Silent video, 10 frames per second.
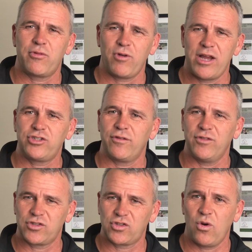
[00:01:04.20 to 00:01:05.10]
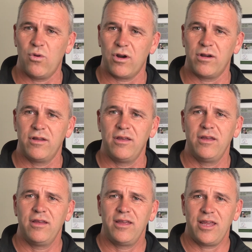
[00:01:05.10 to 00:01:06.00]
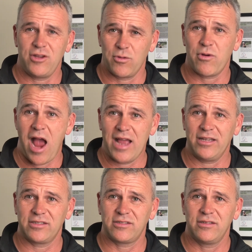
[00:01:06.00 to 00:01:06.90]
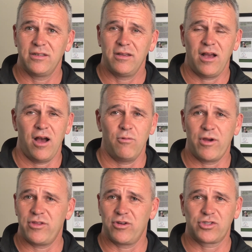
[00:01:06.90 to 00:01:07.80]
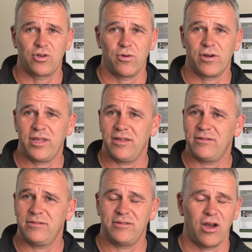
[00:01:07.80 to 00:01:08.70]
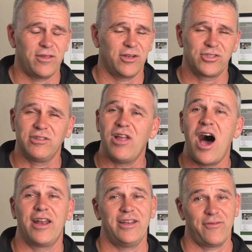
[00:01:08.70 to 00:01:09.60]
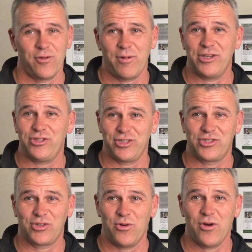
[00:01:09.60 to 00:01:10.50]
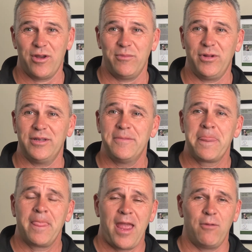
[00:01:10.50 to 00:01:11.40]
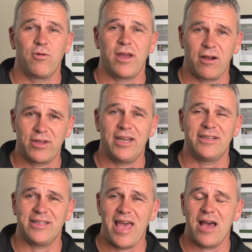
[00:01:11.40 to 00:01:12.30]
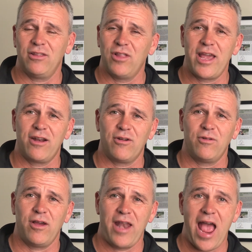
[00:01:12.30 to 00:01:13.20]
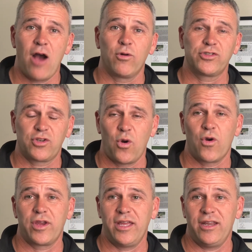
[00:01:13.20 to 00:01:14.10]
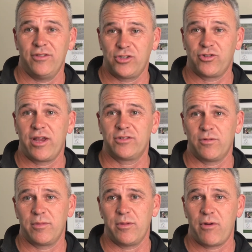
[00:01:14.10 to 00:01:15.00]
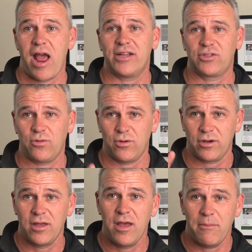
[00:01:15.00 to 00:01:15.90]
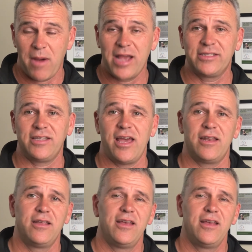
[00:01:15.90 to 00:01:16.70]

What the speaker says: pressure of the score in your practice, whether you're scoring it. There's a lot of different ways you can score it, I'll get into that later and how we're scoring it in the Transforming the Practice Court mindset.